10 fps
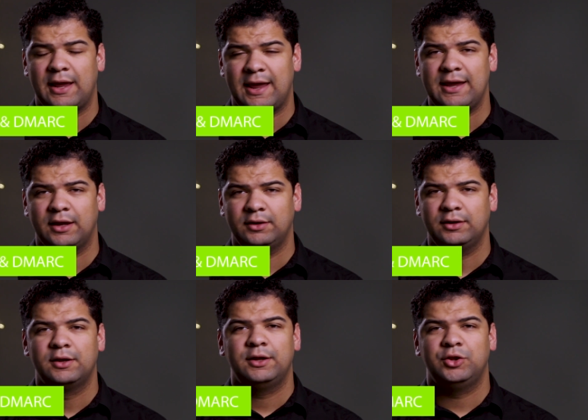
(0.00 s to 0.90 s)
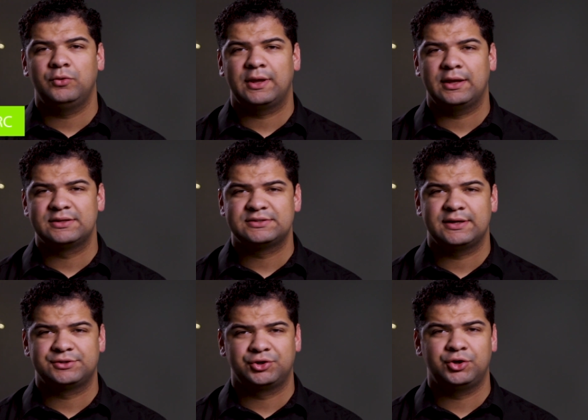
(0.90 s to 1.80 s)
And you can
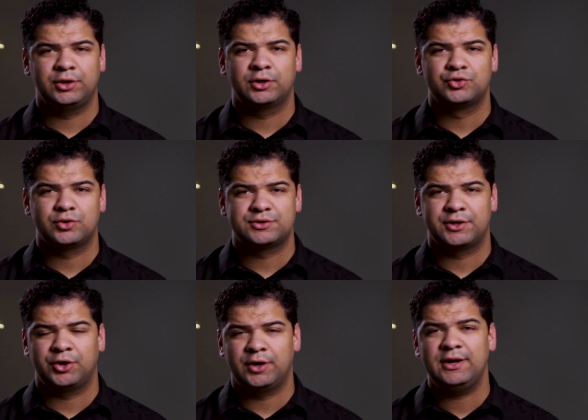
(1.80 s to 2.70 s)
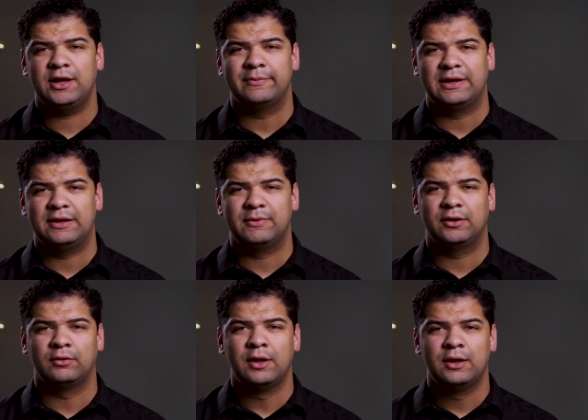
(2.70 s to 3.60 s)
set security controls on your incoming
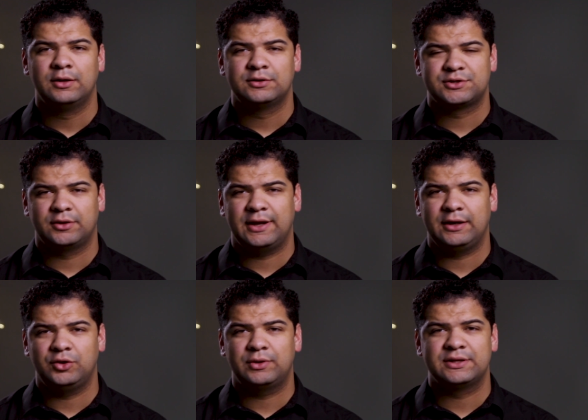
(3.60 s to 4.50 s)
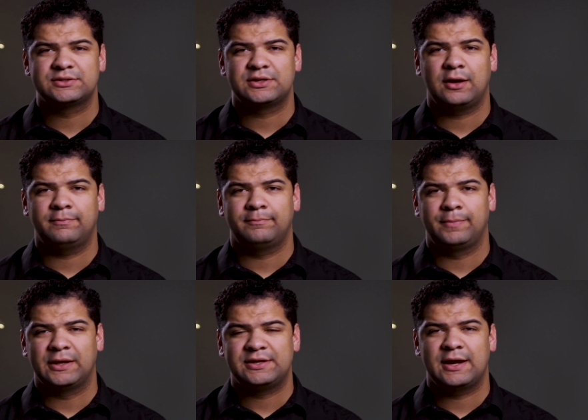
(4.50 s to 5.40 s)
email so that you can stop
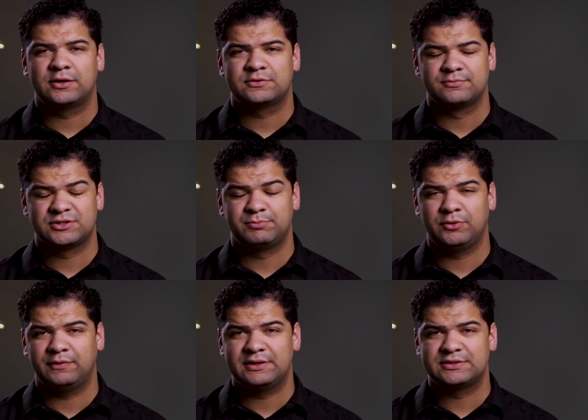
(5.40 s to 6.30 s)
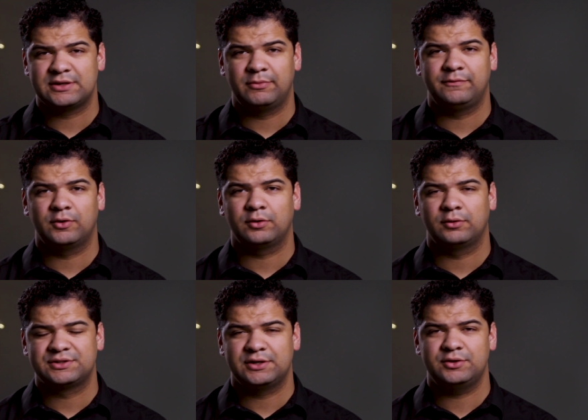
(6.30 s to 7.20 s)
attackers from spoofing some of your
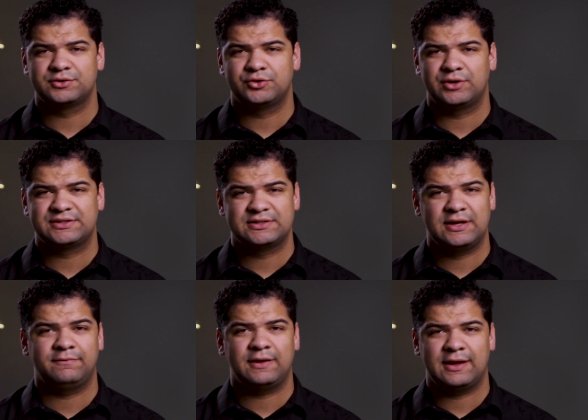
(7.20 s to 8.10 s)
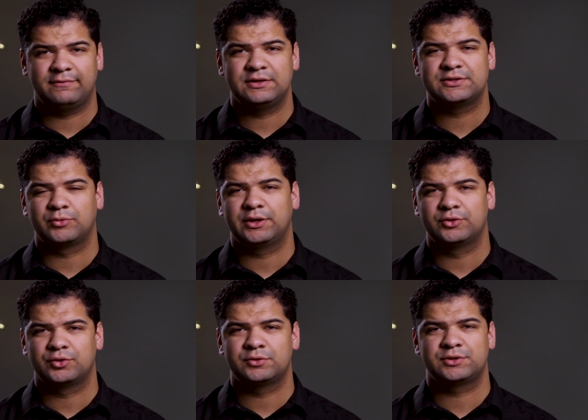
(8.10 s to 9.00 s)
sender's addresses if they have these three
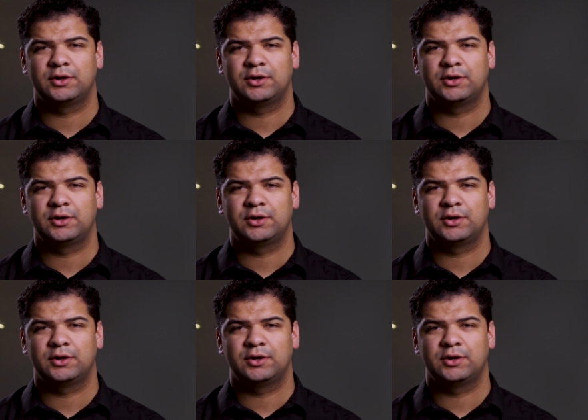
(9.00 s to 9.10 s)
controls